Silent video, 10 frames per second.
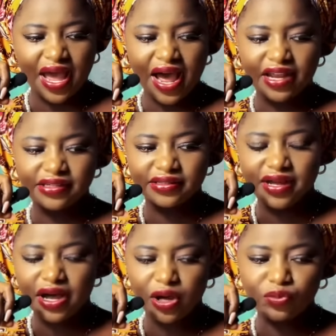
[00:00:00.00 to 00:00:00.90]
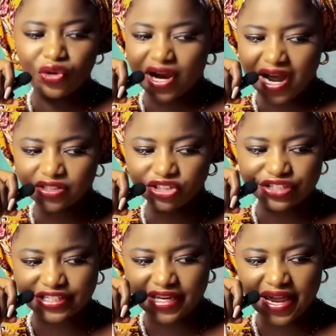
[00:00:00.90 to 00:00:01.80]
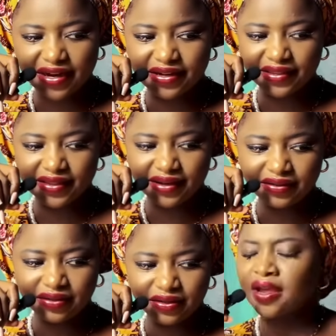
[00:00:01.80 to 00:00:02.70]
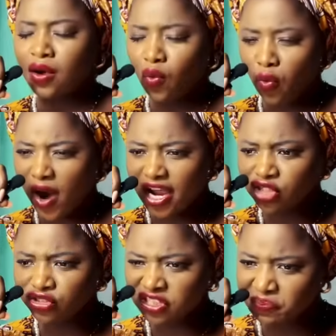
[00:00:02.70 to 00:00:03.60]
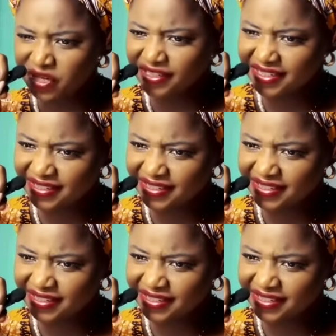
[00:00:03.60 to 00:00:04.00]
And you can't just say anything. Why should it be this